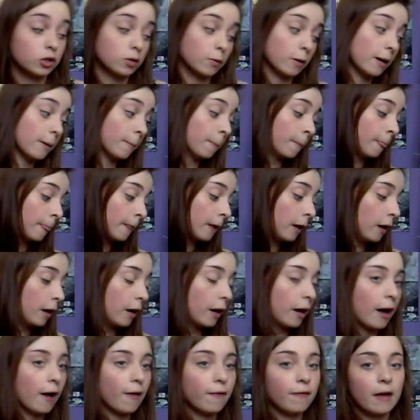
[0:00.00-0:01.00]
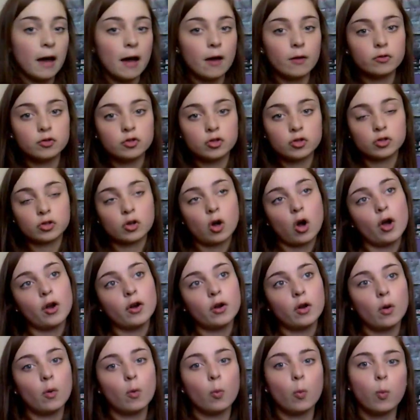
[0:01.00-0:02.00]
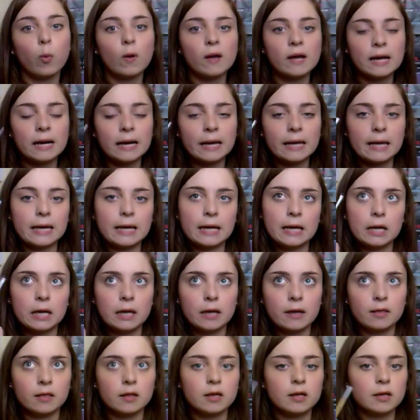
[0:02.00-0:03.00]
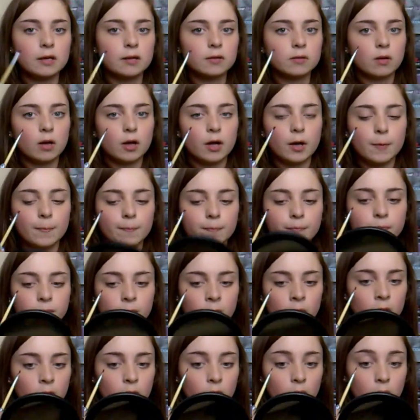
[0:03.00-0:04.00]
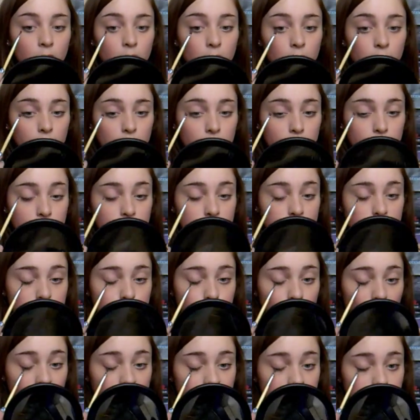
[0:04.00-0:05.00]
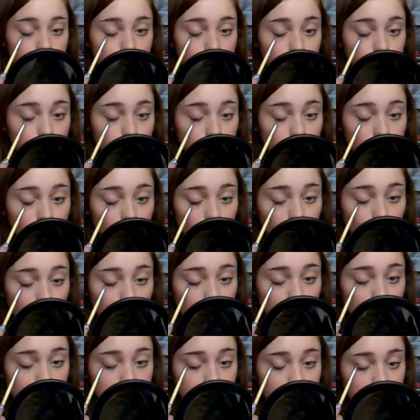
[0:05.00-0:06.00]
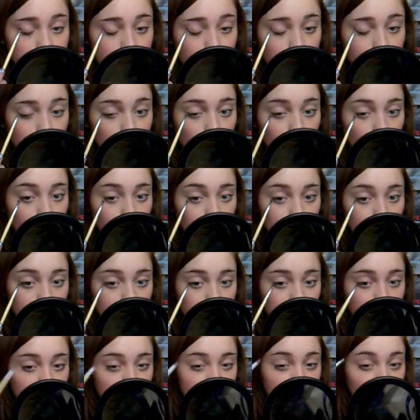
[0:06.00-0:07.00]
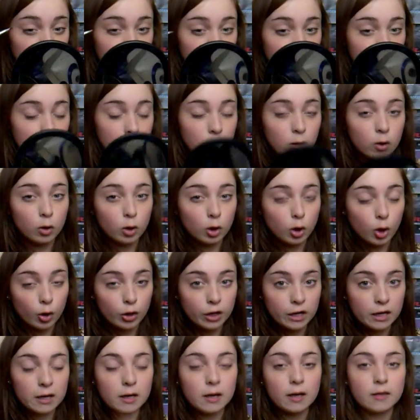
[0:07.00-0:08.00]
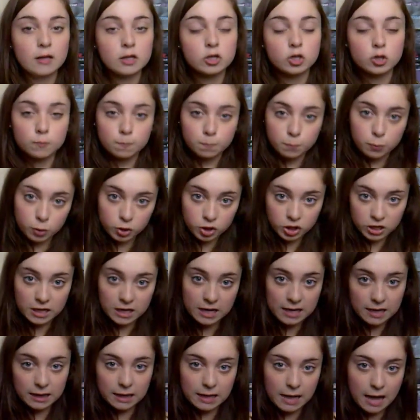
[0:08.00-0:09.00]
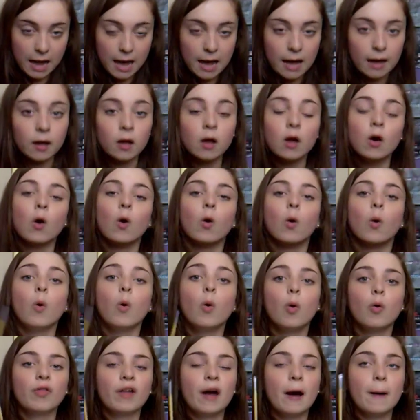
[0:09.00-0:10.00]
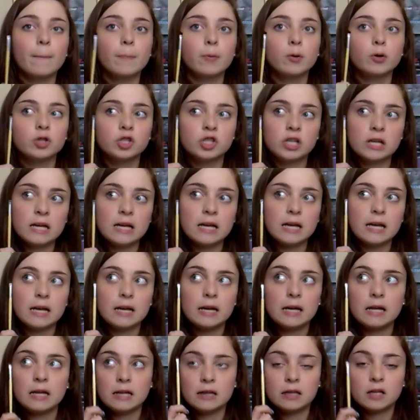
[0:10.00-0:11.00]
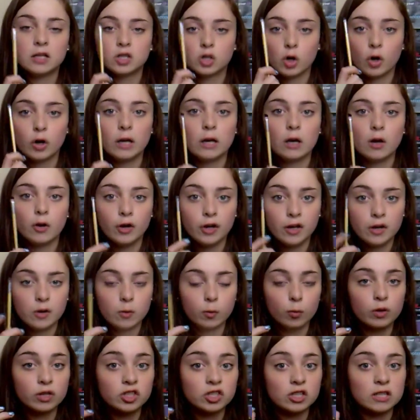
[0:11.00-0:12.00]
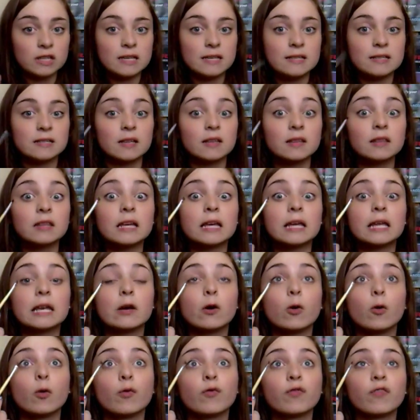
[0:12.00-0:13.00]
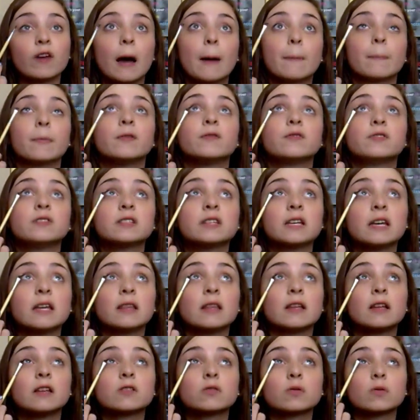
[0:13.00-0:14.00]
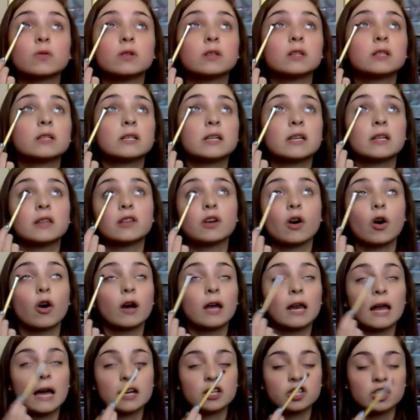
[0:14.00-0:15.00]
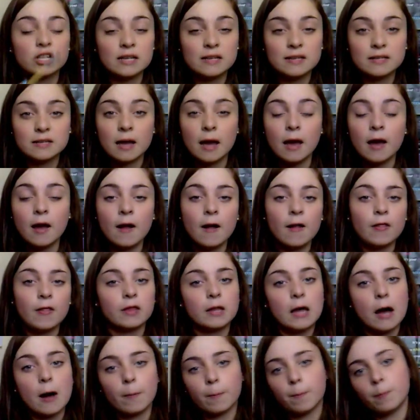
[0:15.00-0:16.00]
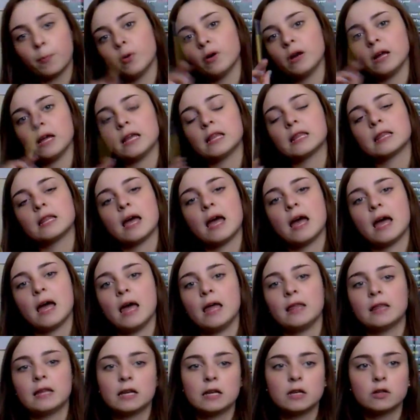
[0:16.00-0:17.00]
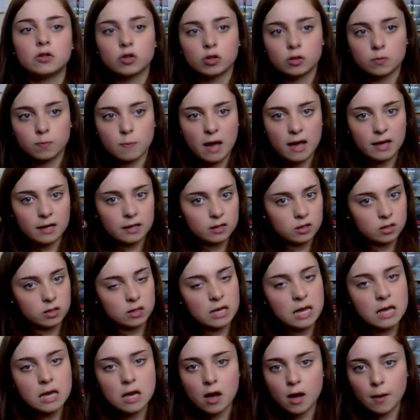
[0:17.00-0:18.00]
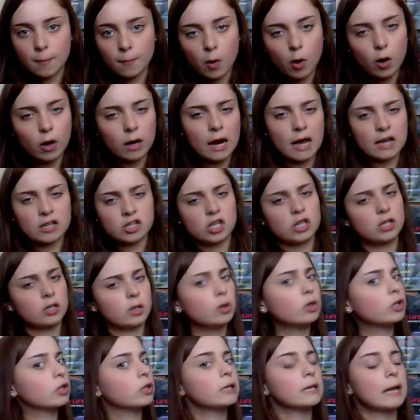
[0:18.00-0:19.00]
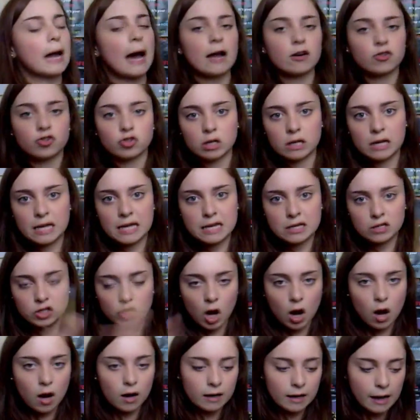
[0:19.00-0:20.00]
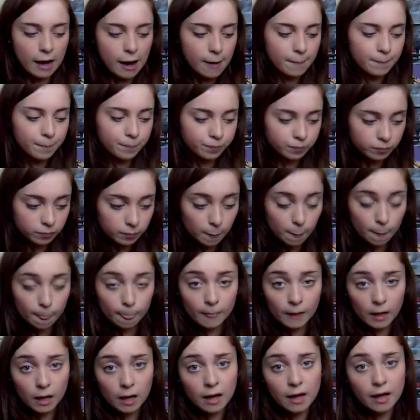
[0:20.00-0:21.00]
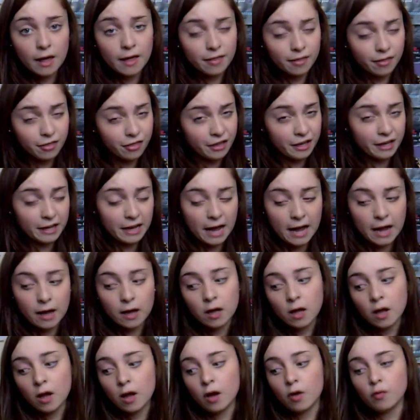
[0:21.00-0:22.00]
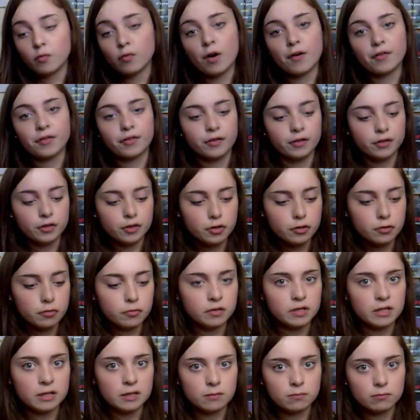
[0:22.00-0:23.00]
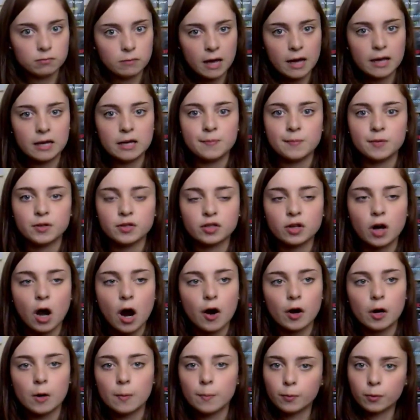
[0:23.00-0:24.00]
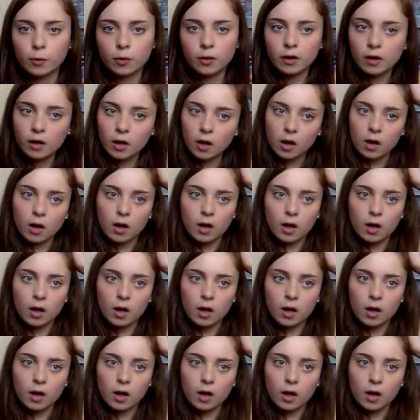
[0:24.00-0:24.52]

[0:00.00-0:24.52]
to do it, and they'll just kind of wiggle it in the space between your eyelashes and your eyelid. There's like a little line, and they just push it in there, or they'll push it in the tight line, which is the little flap of skin that's underneath the eyelashes. They'll put it in there, and then it just makes the eyelashes look naturally darker and thicker rather than using any mascara. But